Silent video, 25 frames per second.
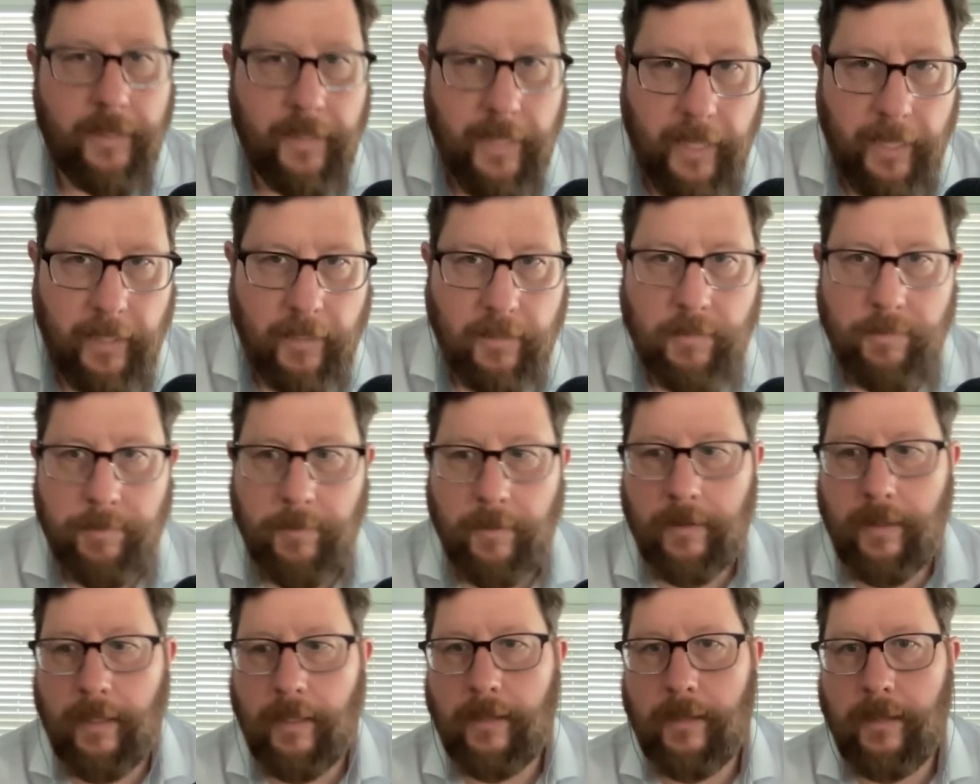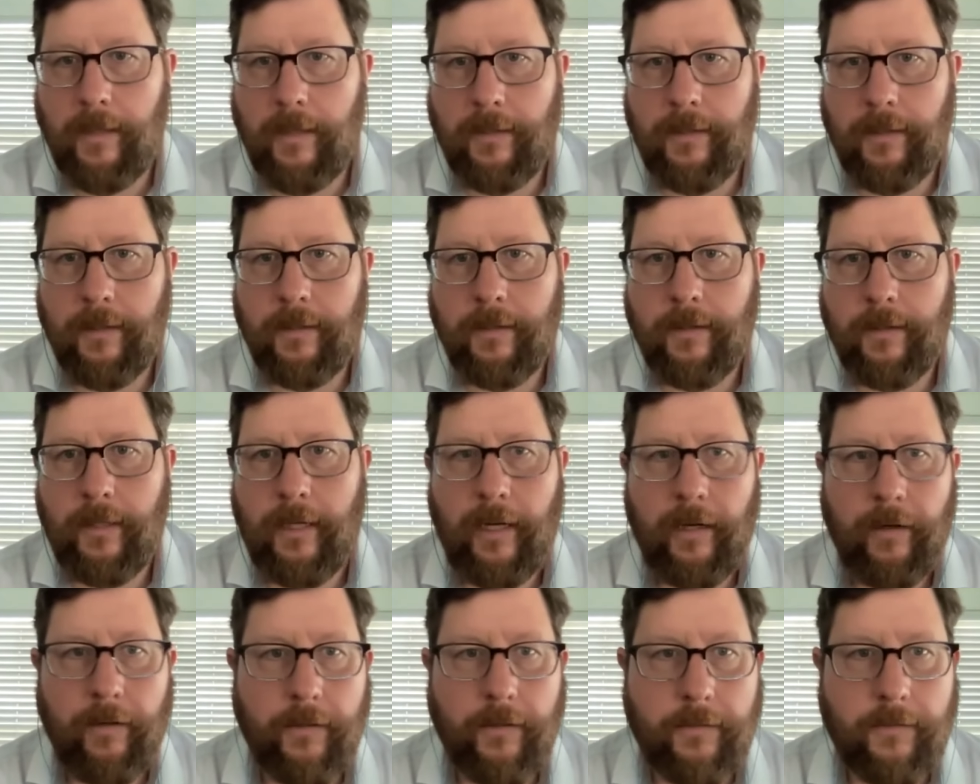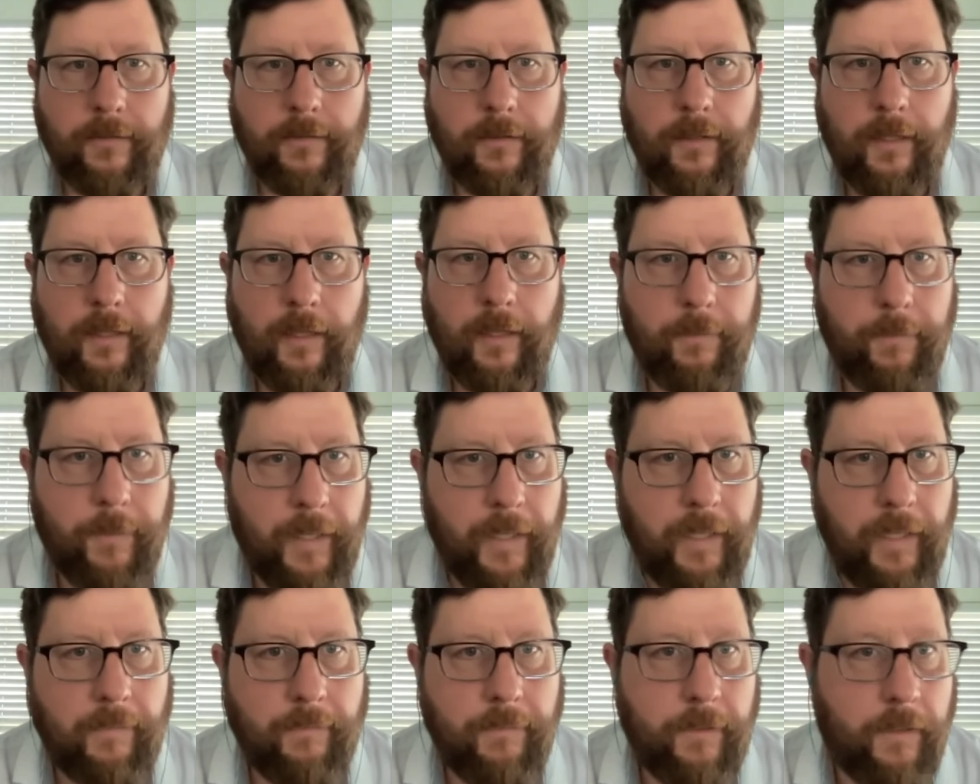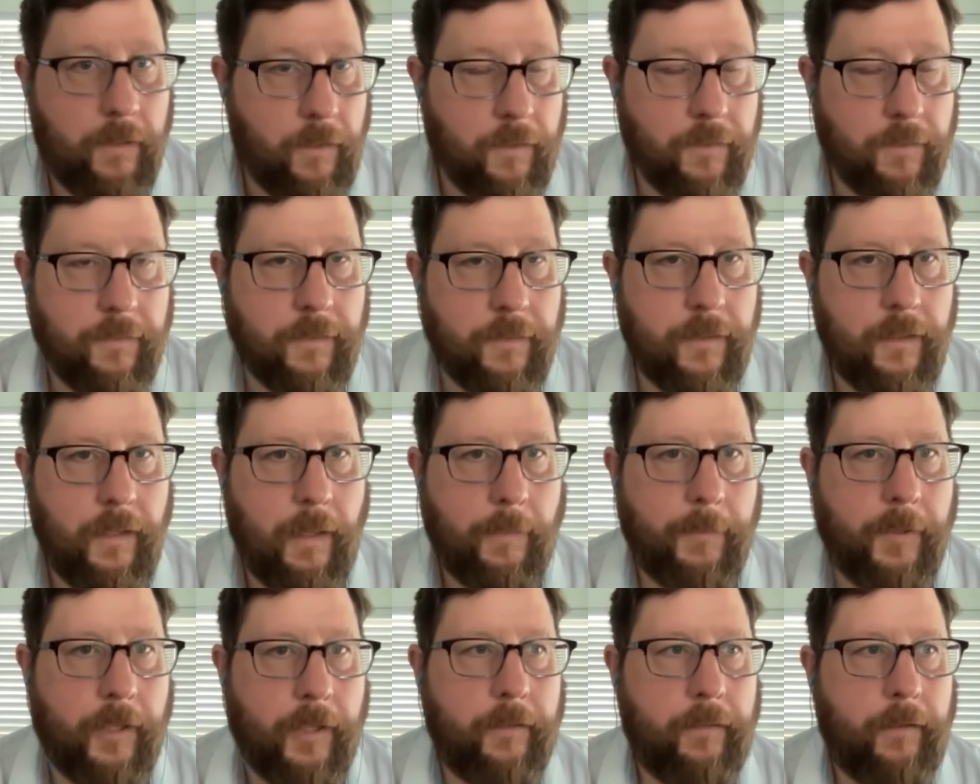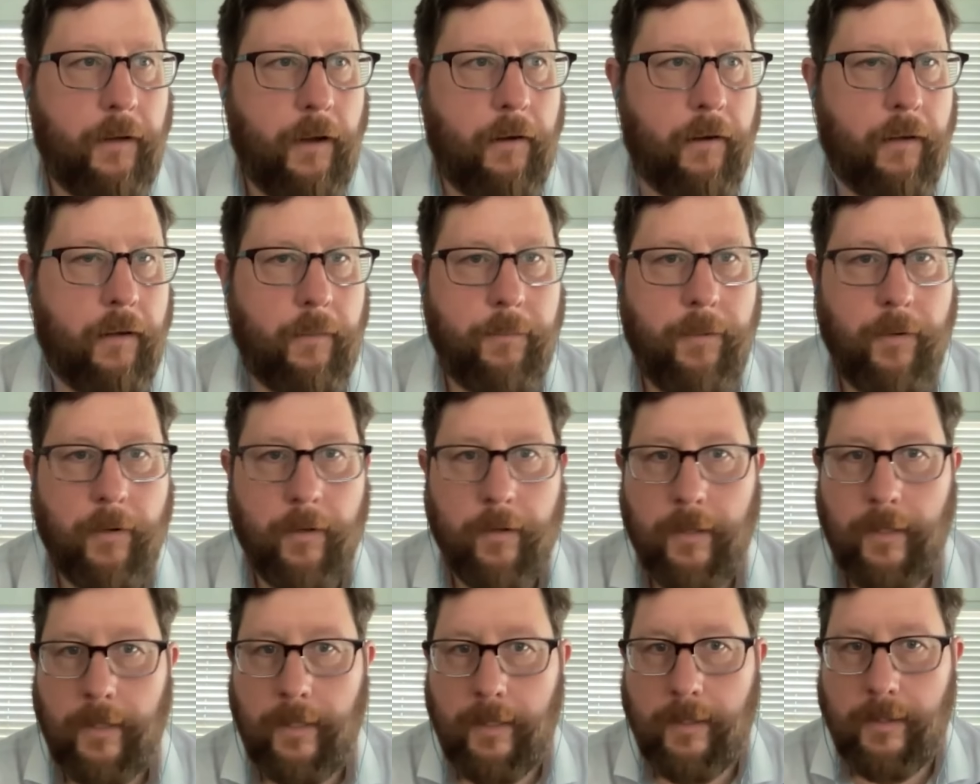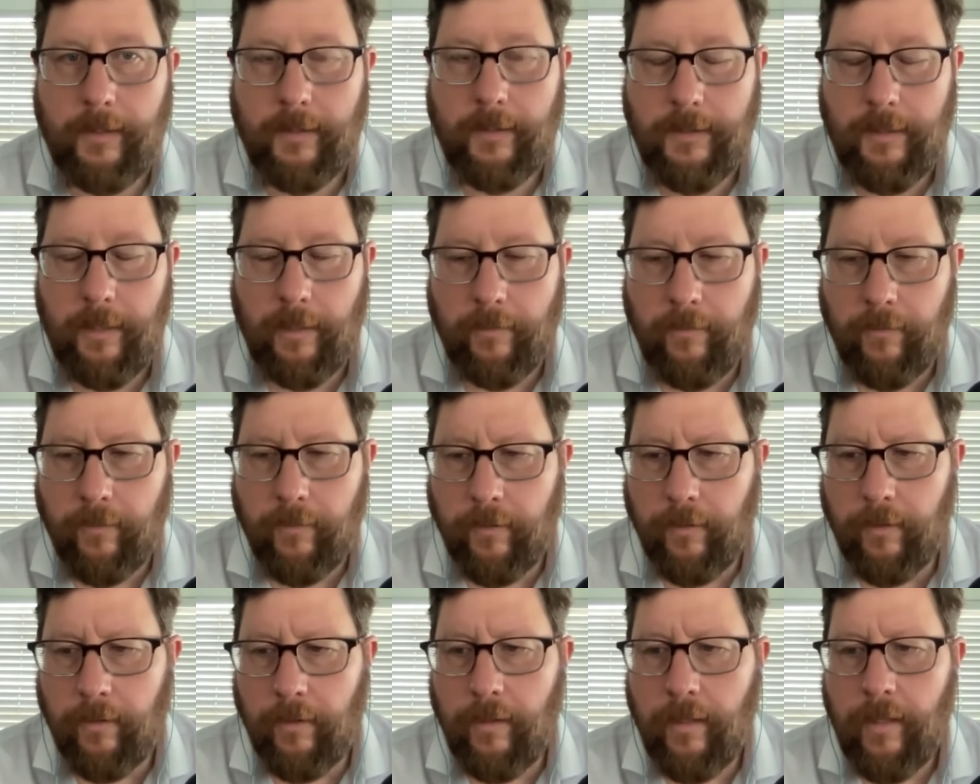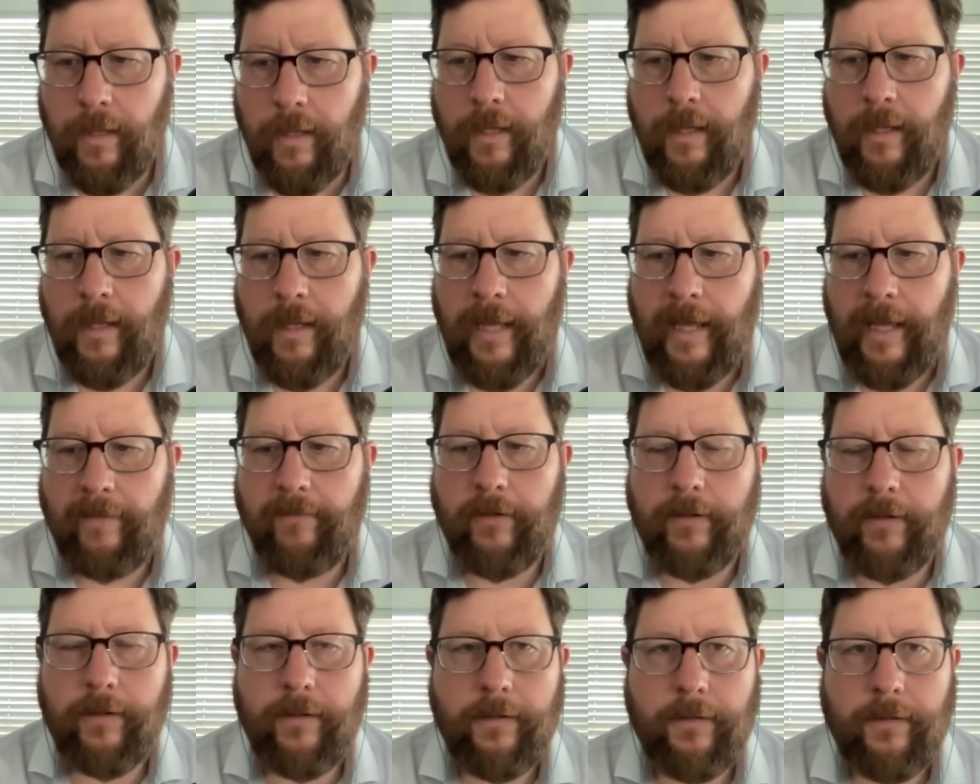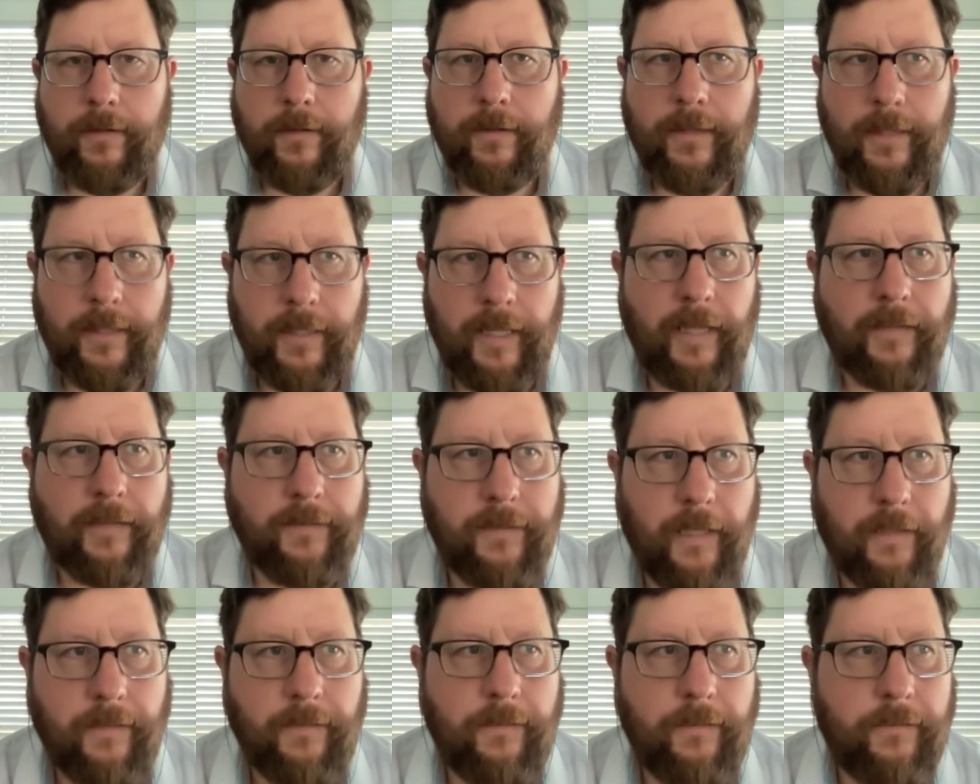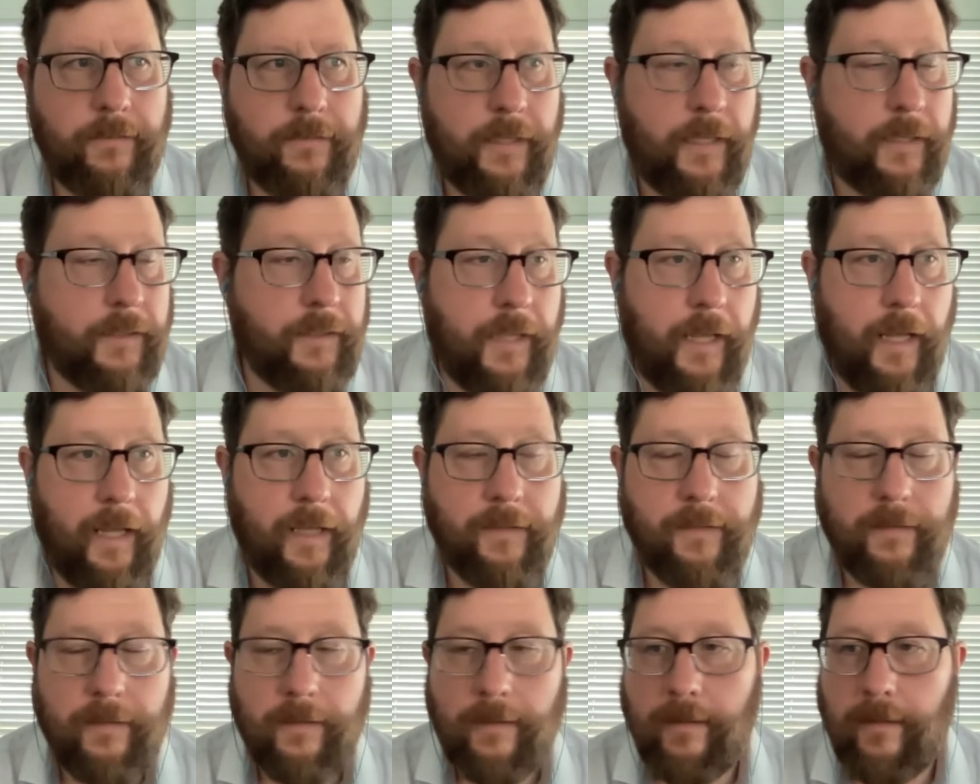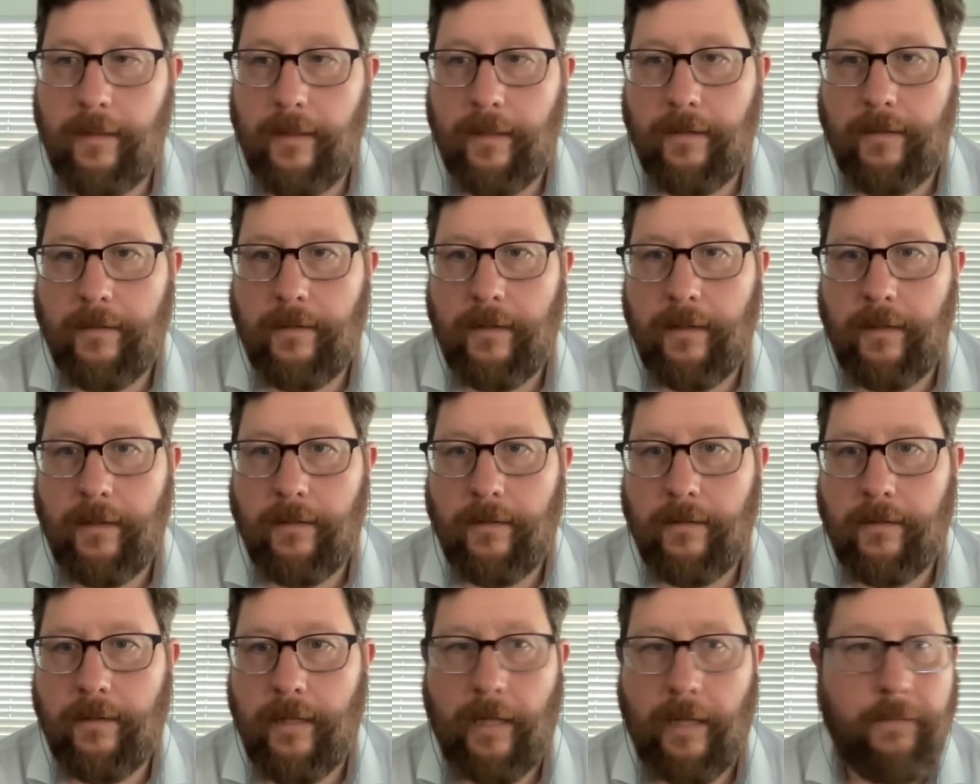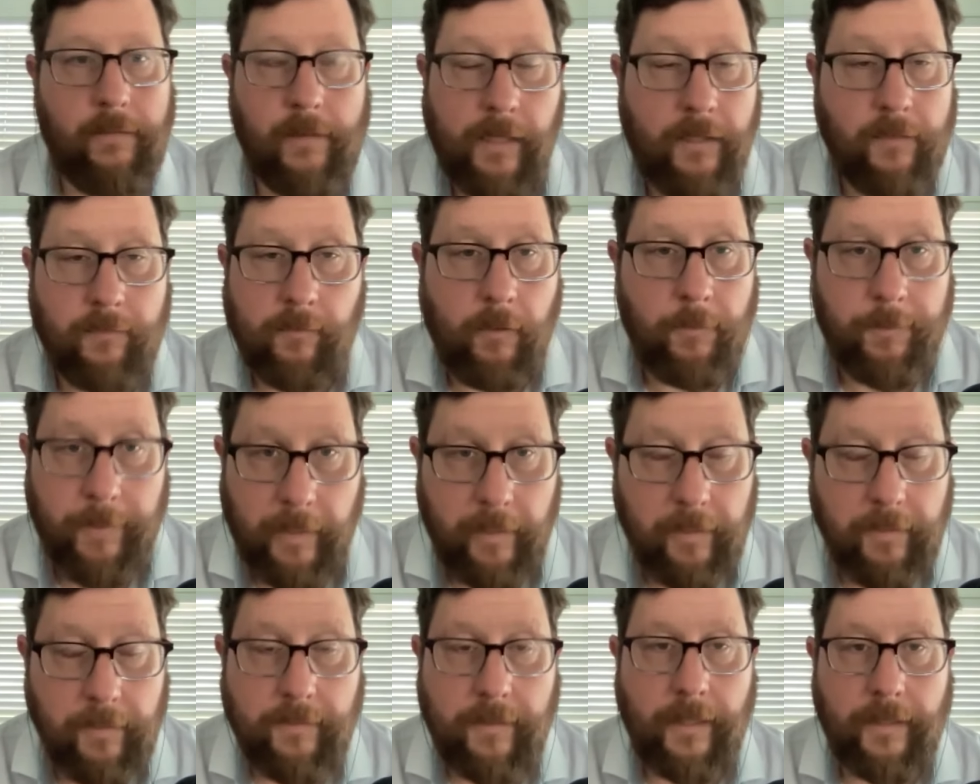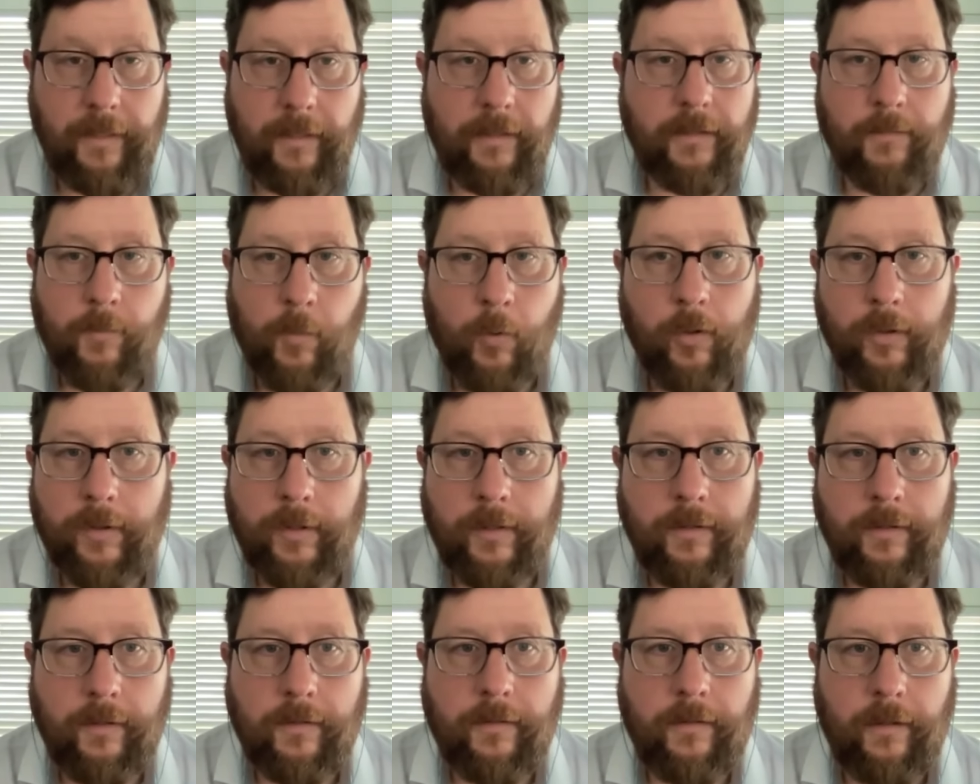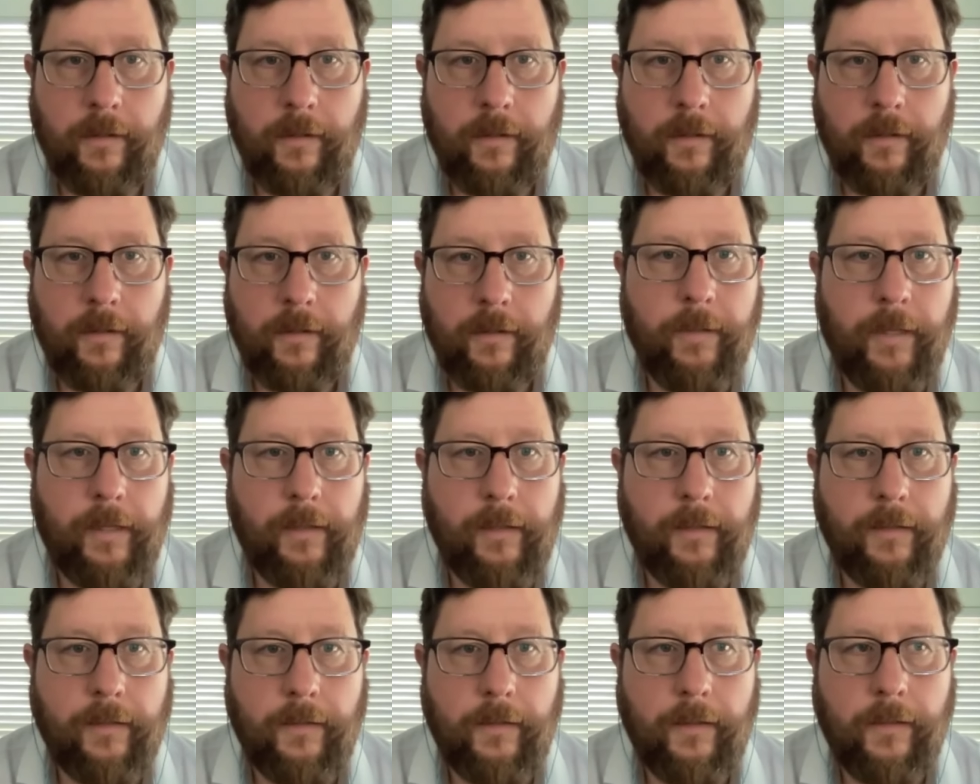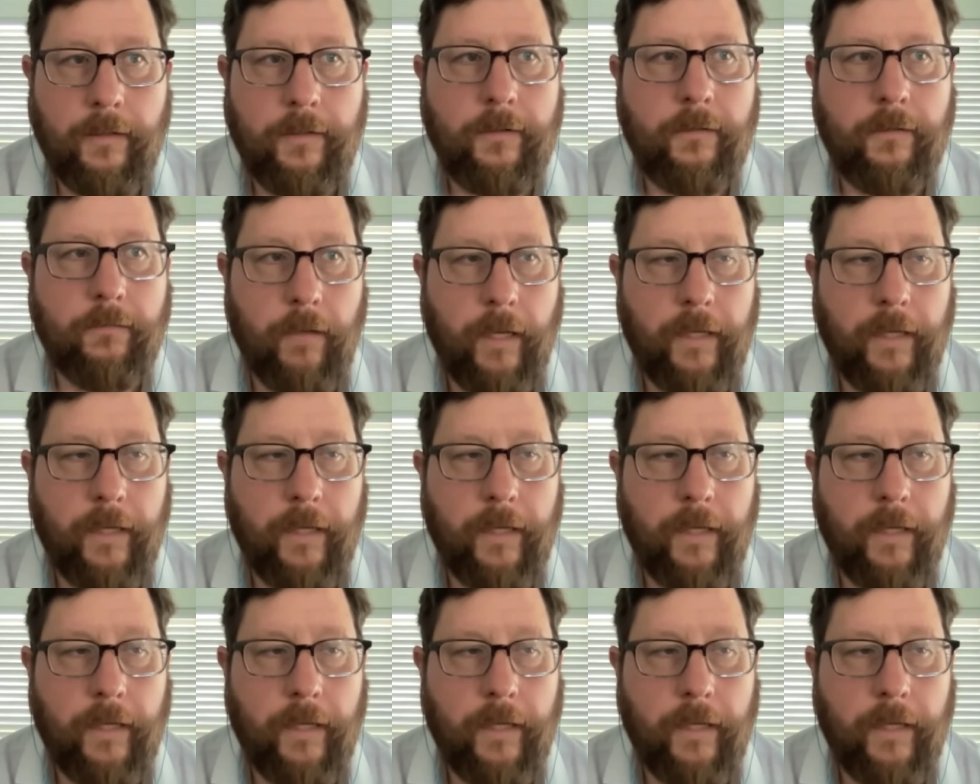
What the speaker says: they, it's both, I think, the Harris campaign, but also the Democratic Party in general, have understood that, yes, as you said, Gaza is and Israel-Palestine is more than just a foreign policy issue.